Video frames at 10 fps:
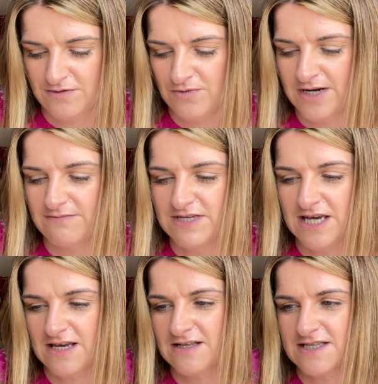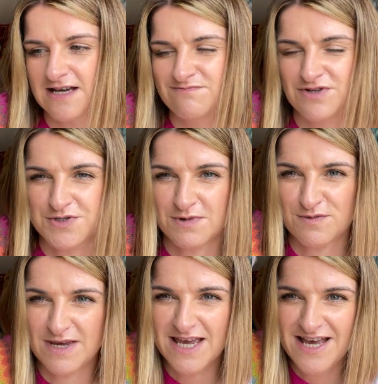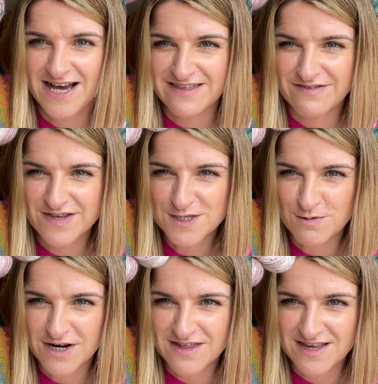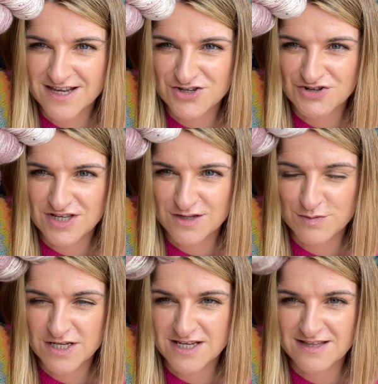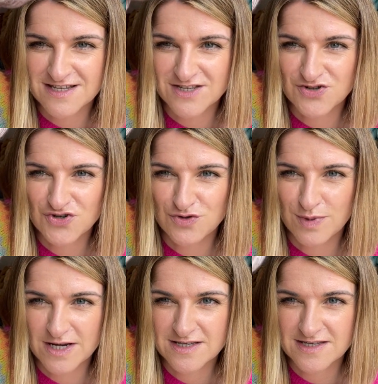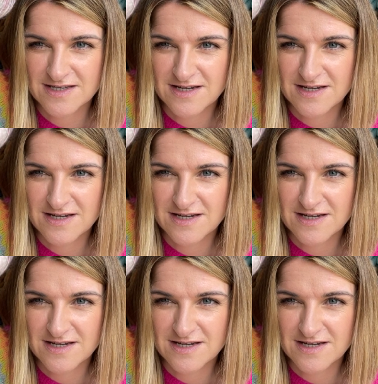when I'm taking samples with me. And then this one I think is really pretty. This is Rubus.